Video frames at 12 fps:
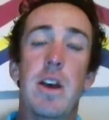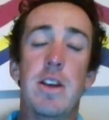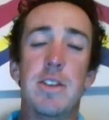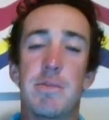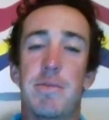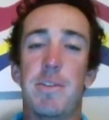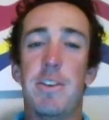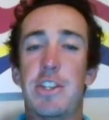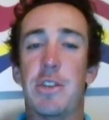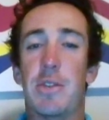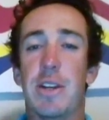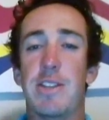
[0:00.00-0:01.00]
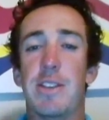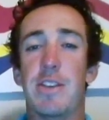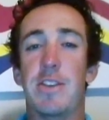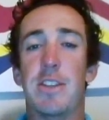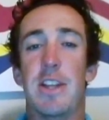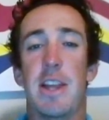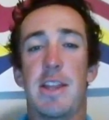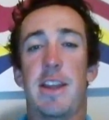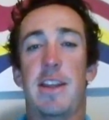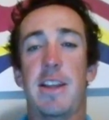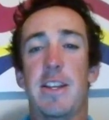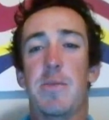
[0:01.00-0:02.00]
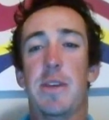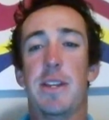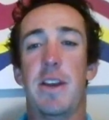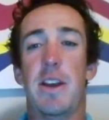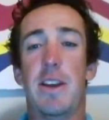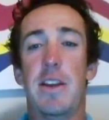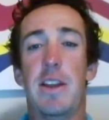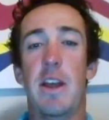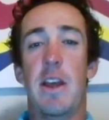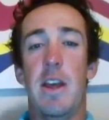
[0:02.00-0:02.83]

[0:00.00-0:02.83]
Some future research that I think needs to be done